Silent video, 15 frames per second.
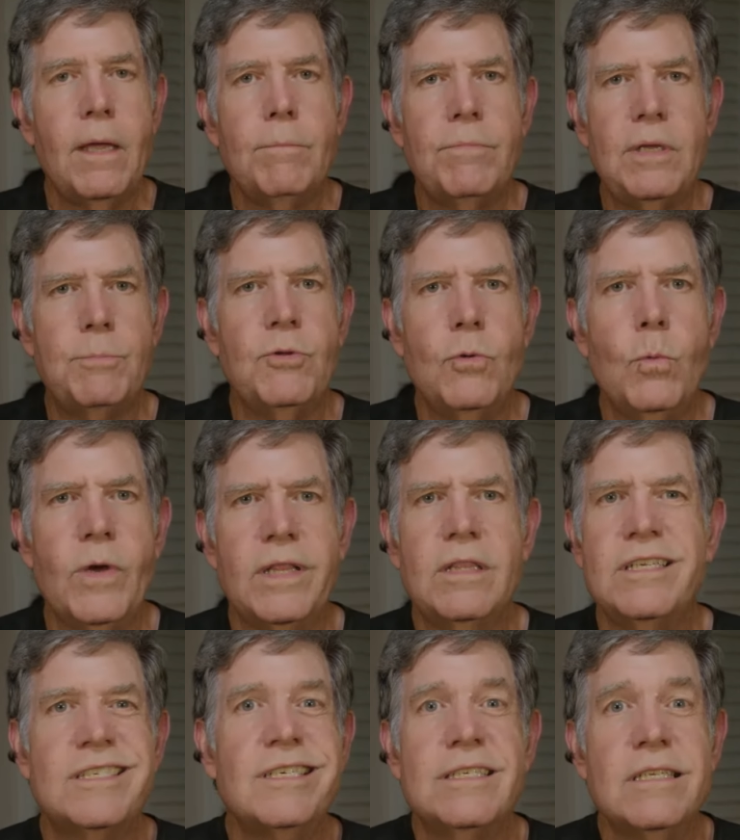People who went,
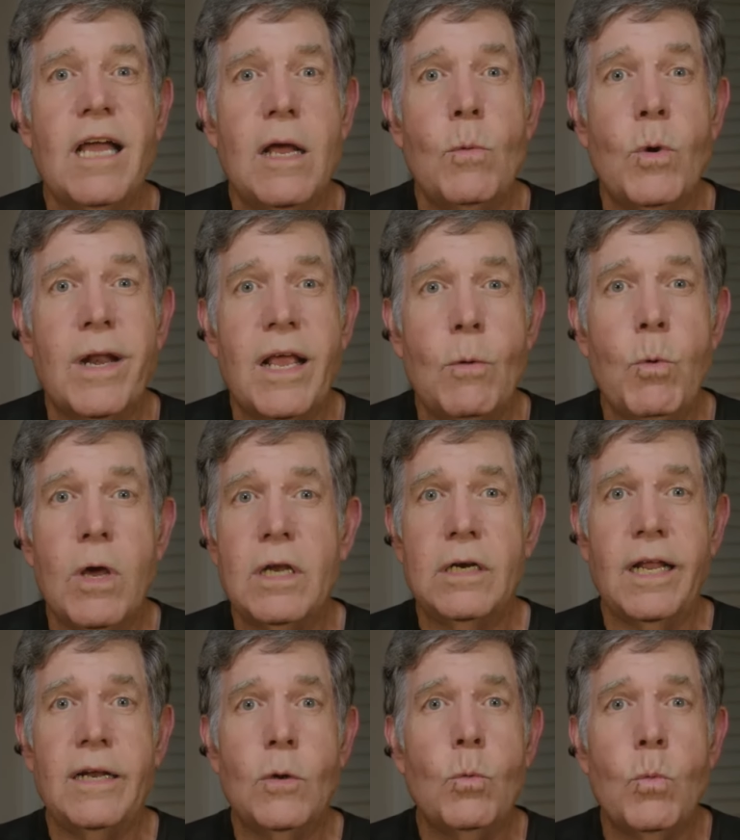this is not what I wanted.
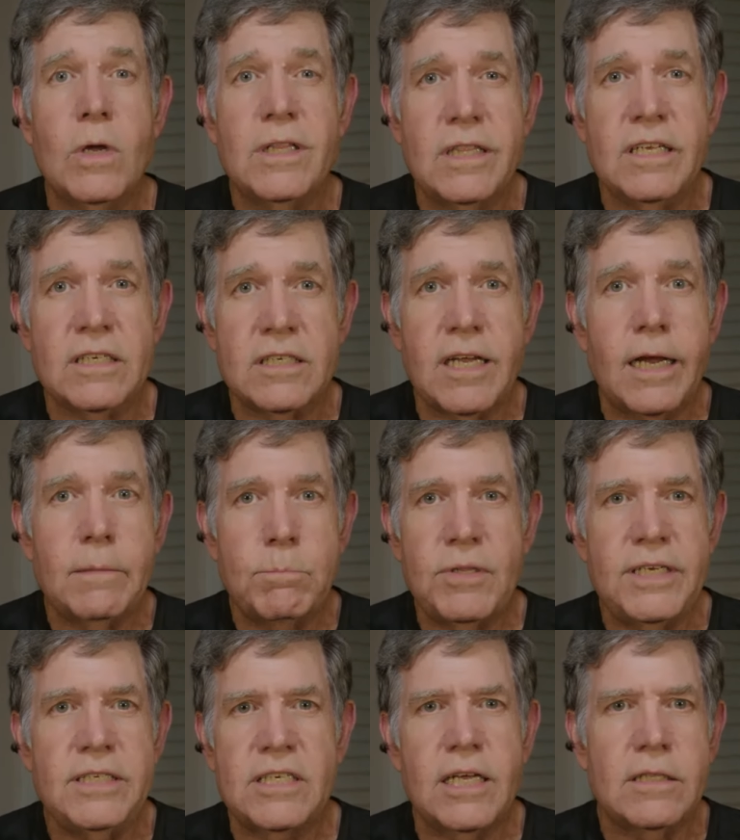I don't want this.
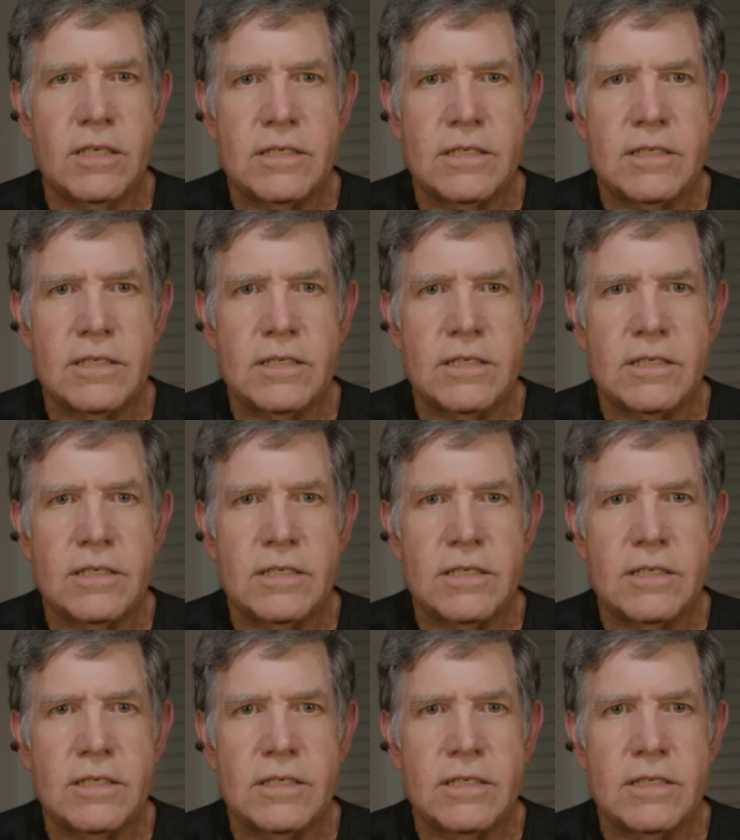Please get